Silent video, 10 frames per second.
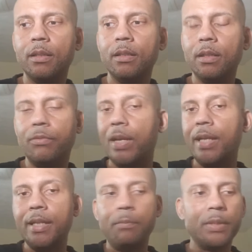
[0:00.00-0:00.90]
If they
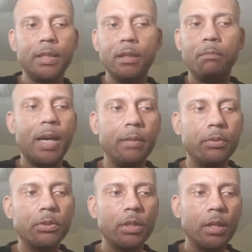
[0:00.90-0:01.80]
deep into the
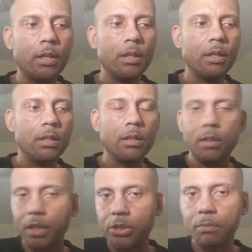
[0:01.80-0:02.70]
Bibles,
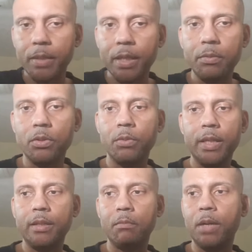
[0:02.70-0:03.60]
they should be able to
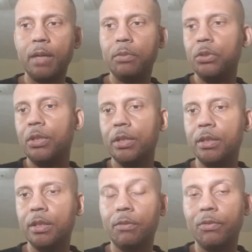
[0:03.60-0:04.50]
read the Bibles
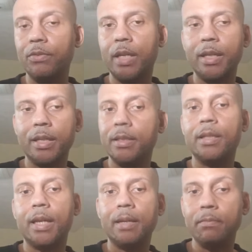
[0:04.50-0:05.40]
themselves if they into
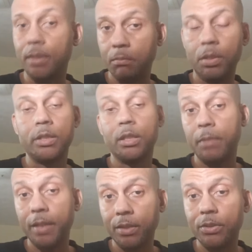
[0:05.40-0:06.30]
that. The books of
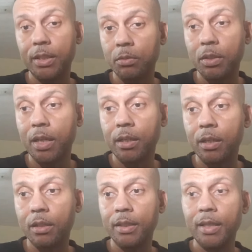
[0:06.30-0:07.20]
spells, that's what I
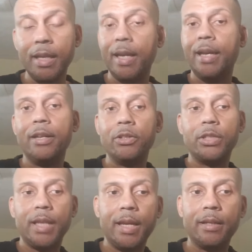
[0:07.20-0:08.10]
call it, and
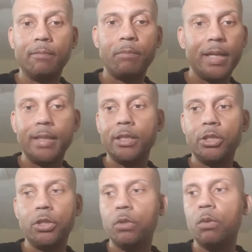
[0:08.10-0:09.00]
understand it. Pay
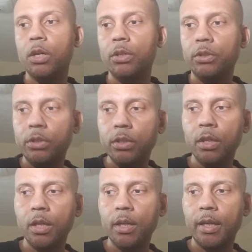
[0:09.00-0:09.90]
attention to the words
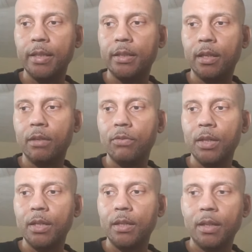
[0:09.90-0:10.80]
and stuff.
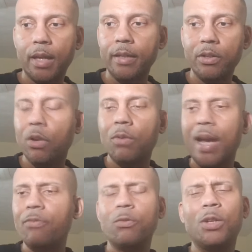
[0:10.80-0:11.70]
Like you don't
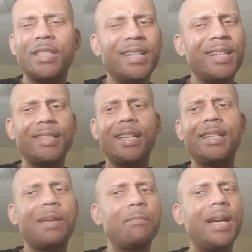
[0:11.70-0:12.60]
have to. Well, I take
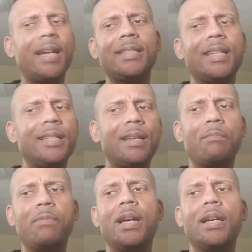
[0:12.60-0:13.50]
that back. I take
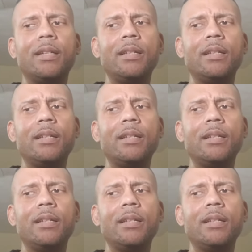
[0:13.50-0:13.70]
that back.